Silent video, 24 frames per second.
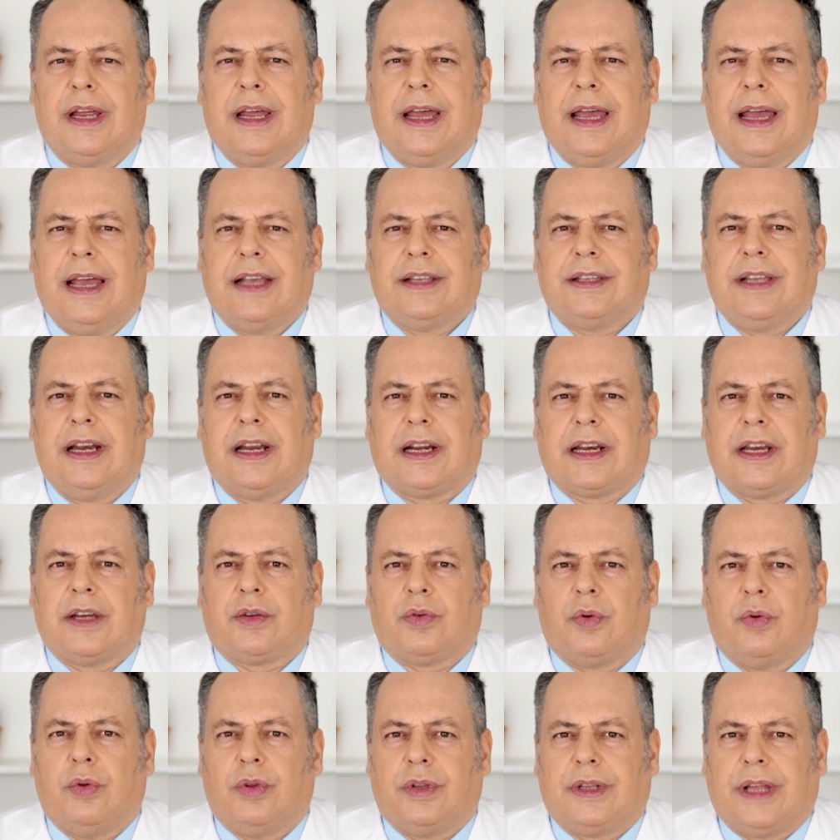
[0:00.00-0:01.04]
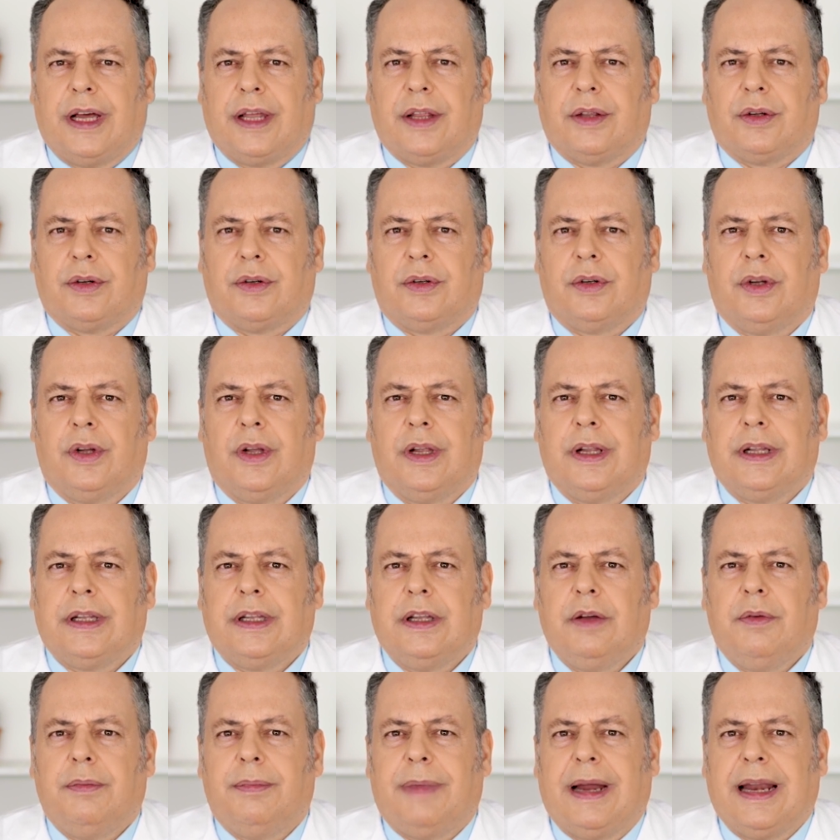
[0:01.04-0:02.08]
insulin ceases to
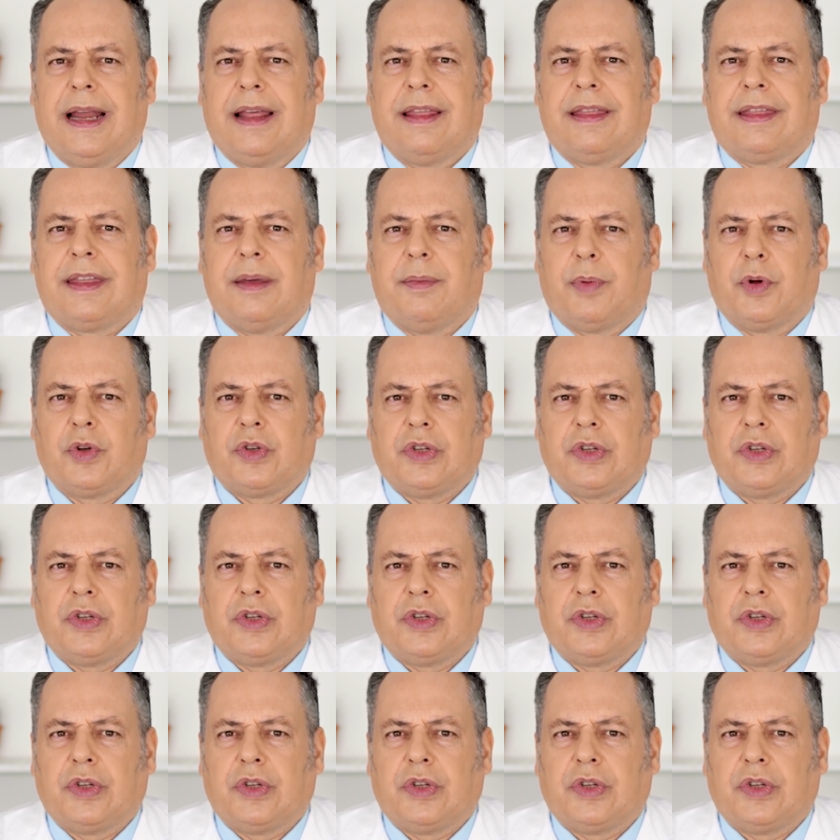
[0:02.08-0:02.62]
do so.